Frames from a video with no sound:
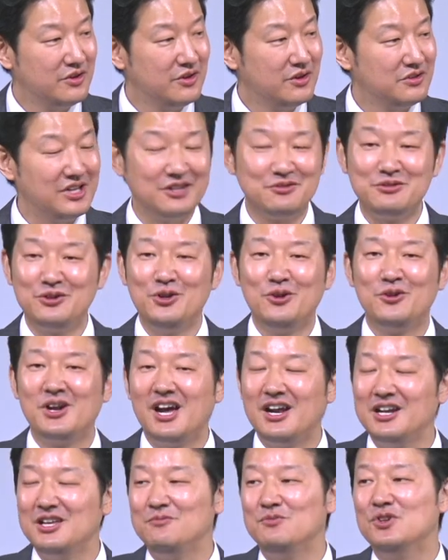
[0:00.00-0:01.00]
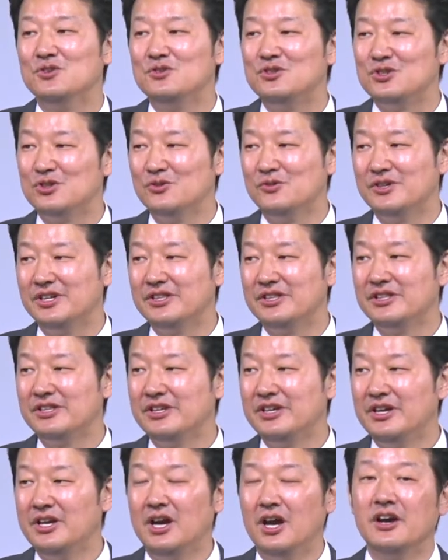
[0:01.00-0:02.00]
That's why you're not immune to it.
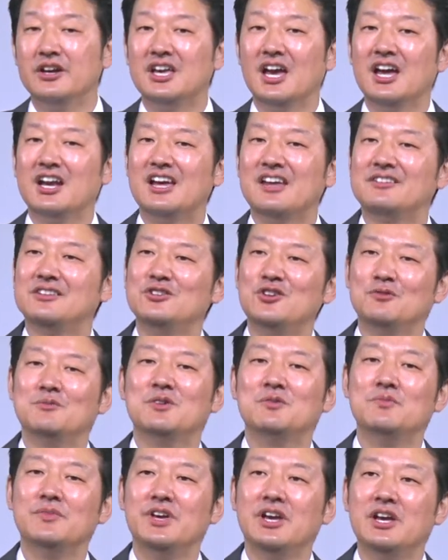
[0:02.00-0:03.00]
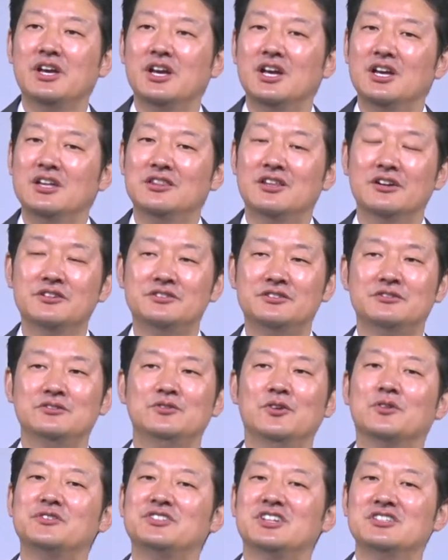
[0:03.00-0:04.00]
Again, as a human being, there's
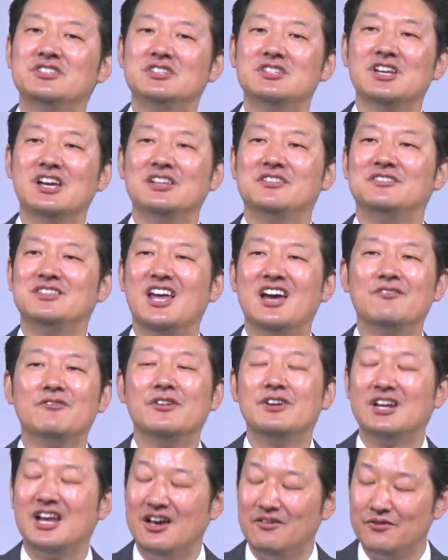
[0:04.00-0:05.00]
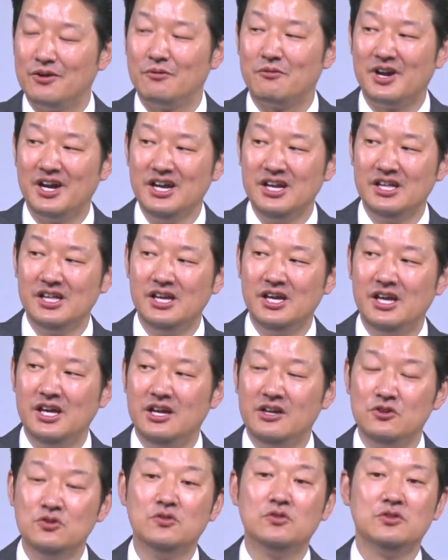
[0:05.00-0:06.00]
no such thing as never, never, right?
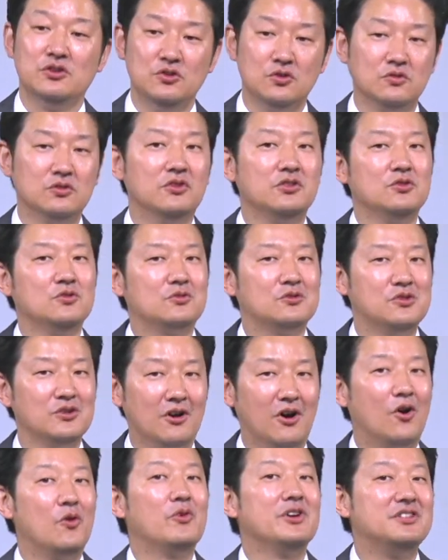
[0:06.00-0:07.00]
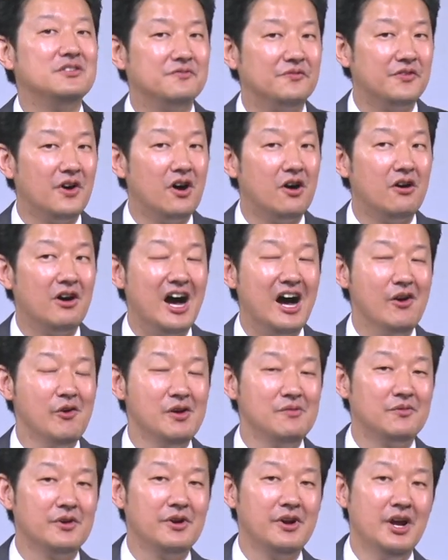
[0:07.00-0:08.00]
You could always fall.
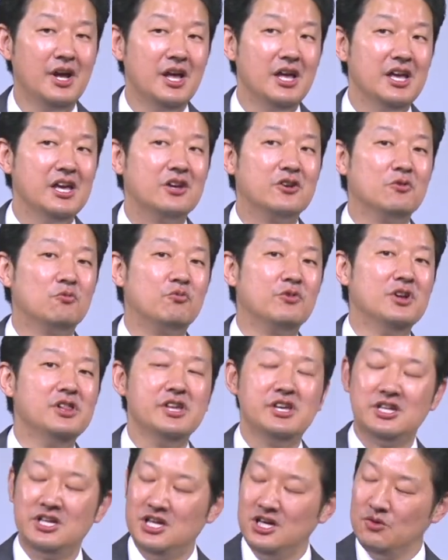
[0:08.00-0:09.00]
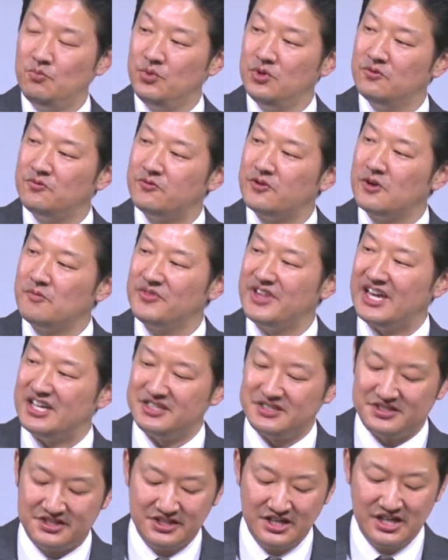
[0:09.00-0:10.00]
However, it could really keep you from that
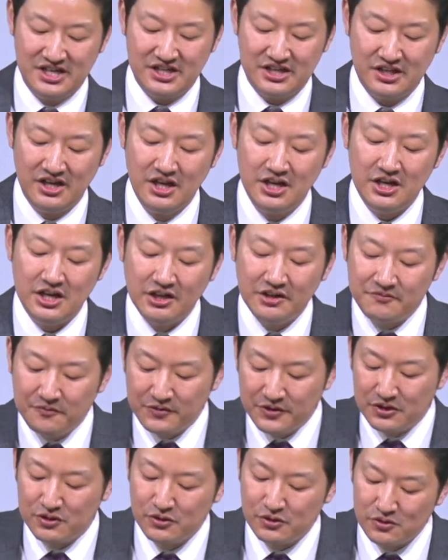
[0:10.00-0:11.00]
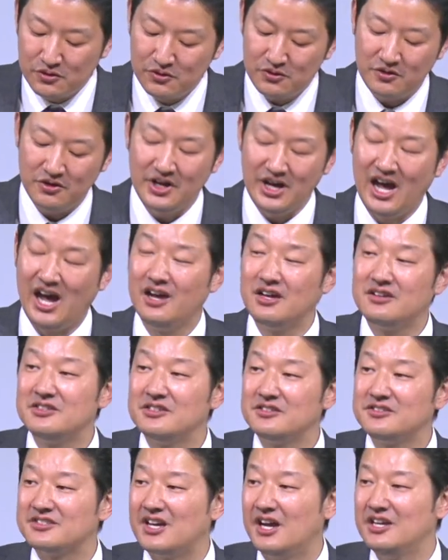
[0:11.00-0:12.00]
sin if you
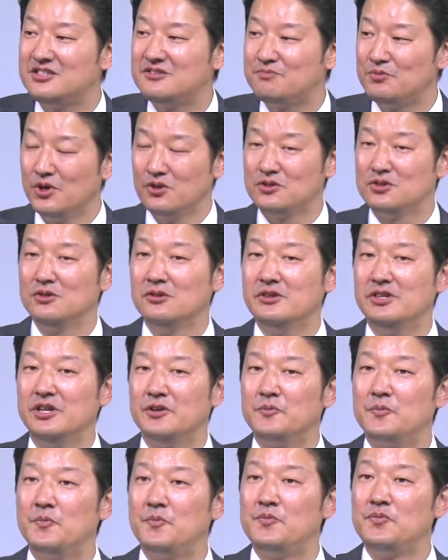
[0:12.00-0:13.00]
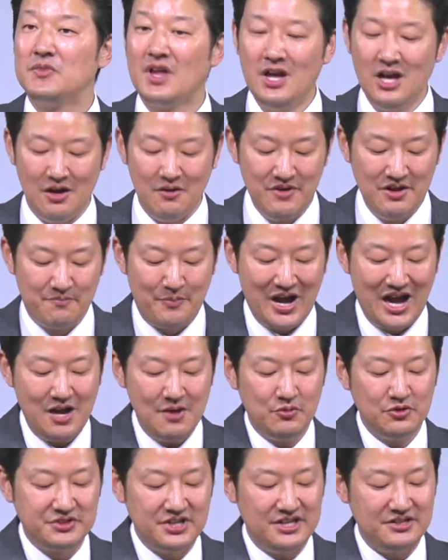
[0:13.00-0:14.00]
exercise spiritually. Yes. I mean,
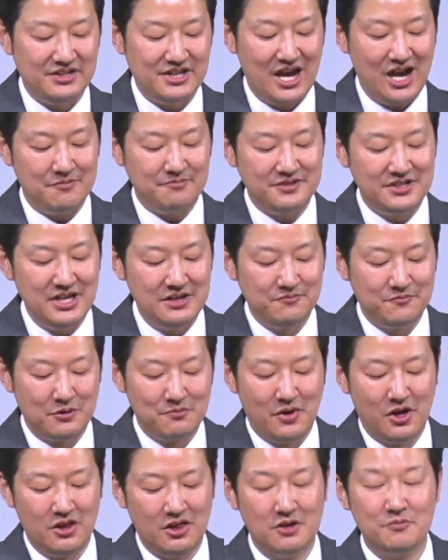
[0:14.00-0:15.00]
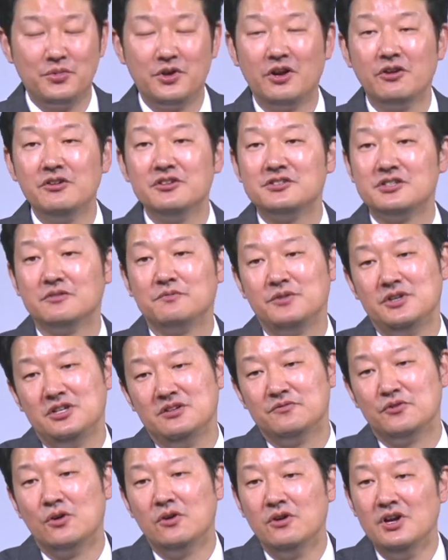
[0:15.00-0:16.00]
Bible says, abstain from all appearance of
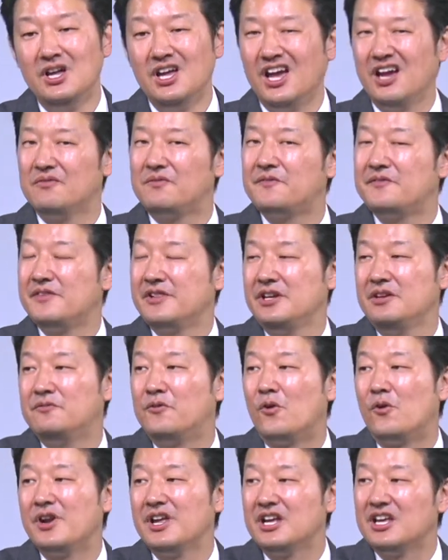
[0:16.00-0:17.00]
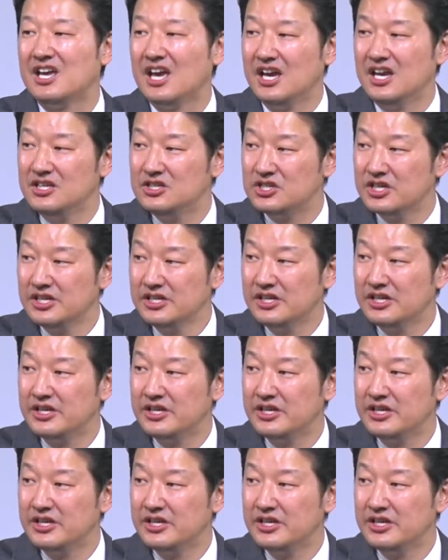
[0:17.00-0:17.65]
evil and flee fornication.